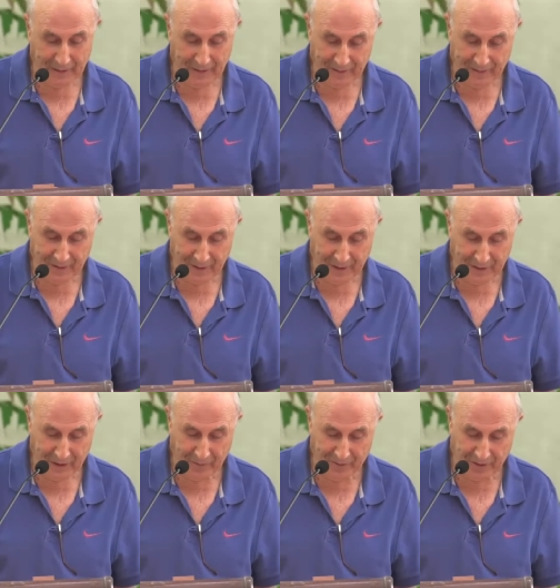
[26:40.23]
this
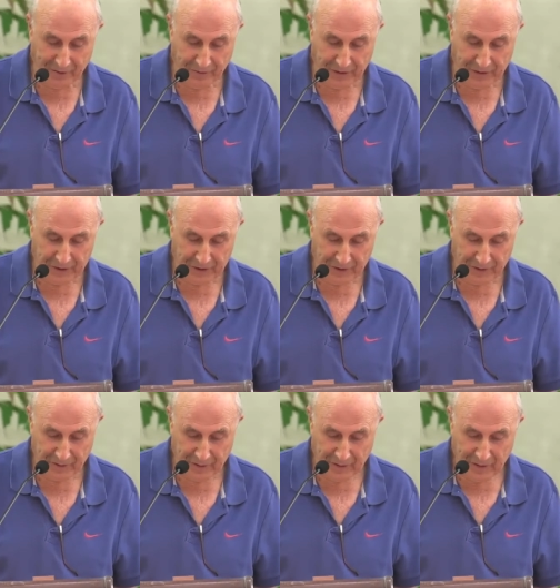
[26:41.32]
inner observation